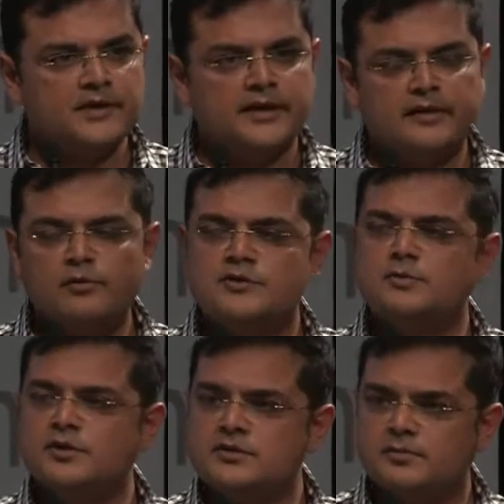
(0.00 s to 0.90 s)
And what's
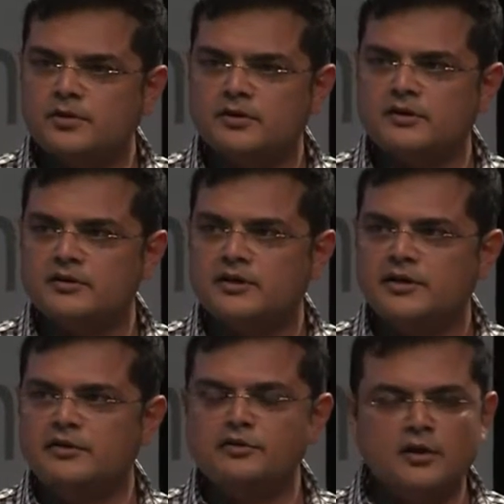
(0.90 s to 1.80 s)
most important,
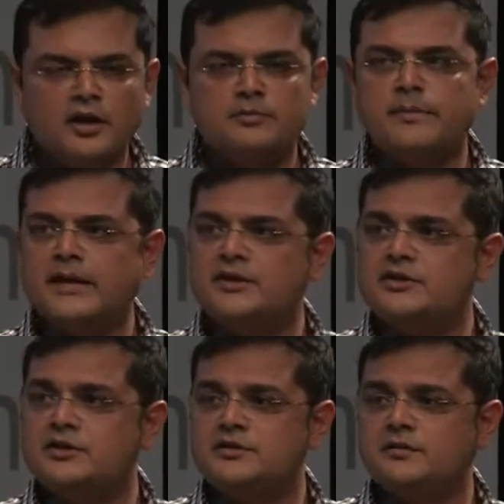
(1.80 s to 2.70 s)
you do not manage
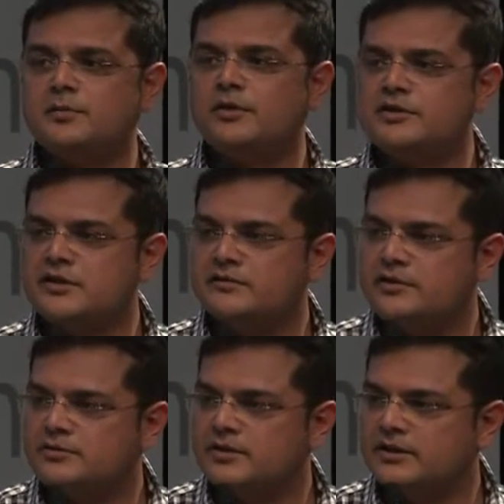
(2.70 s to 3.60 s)
each of the ports
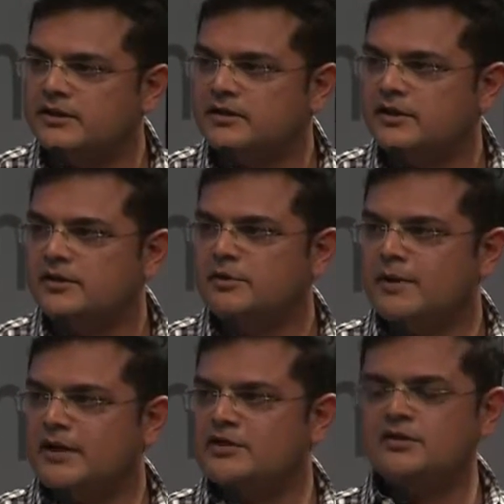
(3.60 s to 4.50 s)
individually. You
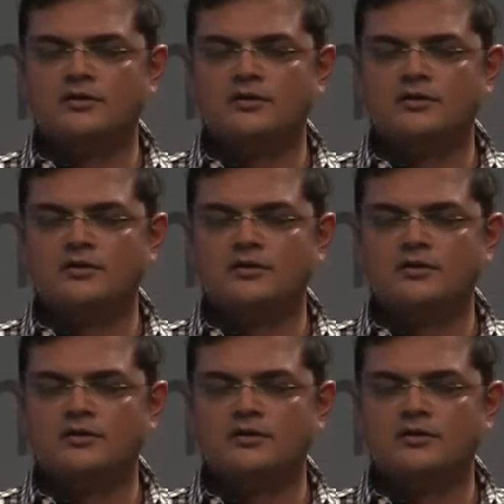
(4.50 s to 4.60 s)
manage the